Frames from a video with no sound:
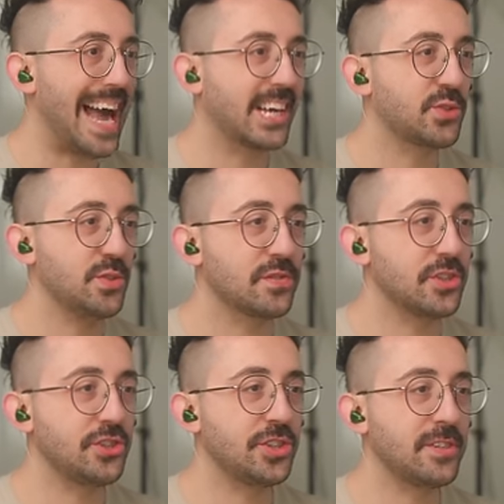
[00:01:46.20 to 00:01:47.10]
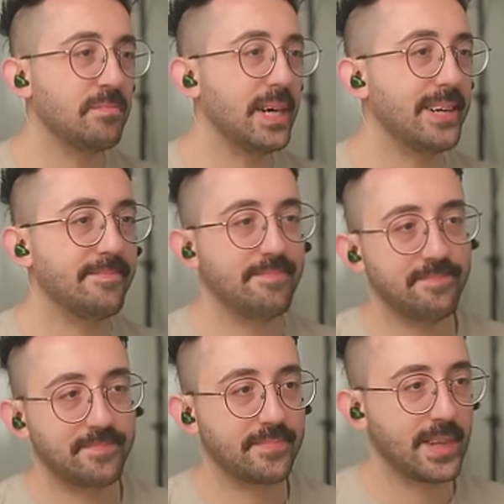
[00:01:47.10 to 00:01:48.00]
actual version, but
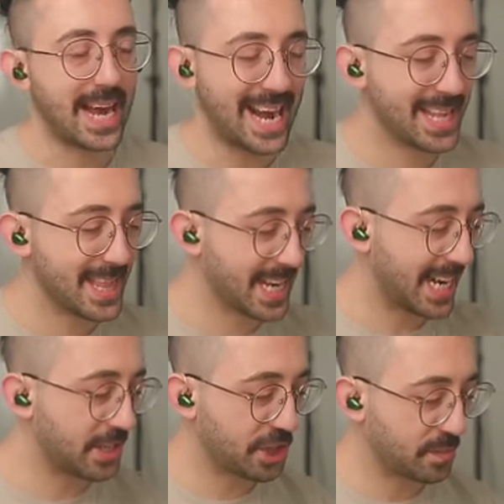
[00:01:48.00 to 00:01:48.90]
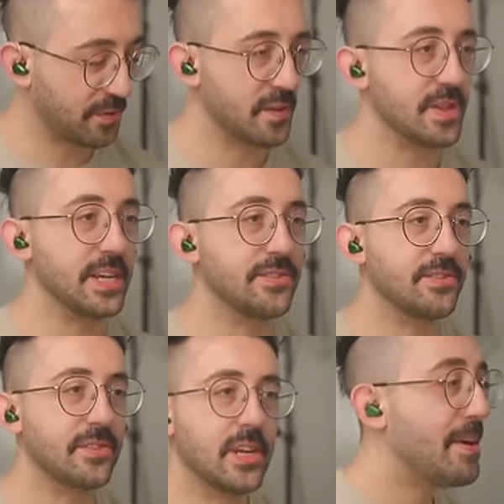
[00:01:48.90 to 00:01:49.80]
I think I just prefer
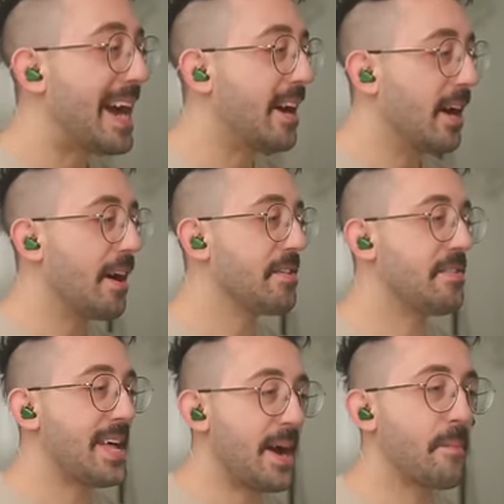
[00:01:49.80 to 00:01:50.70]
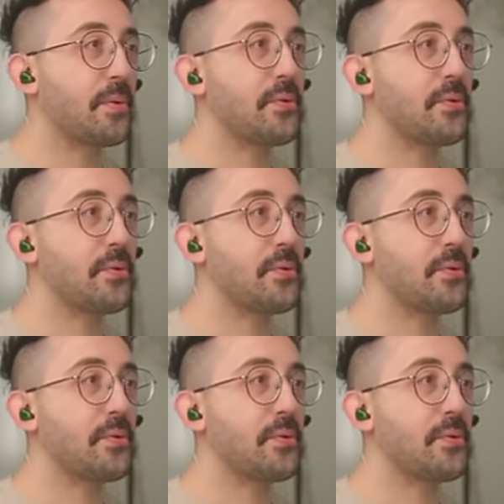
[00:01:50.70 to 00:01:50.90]
this. But yeah, other than that,